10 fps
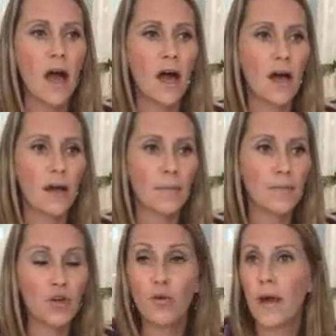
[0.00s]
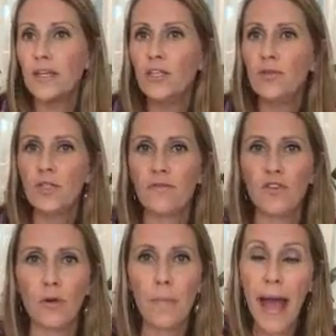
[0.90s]
correct use
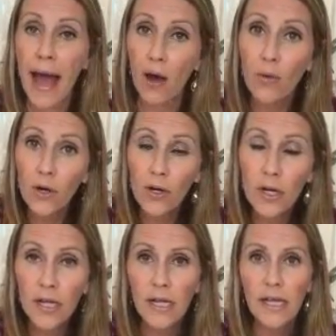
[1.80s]
of your power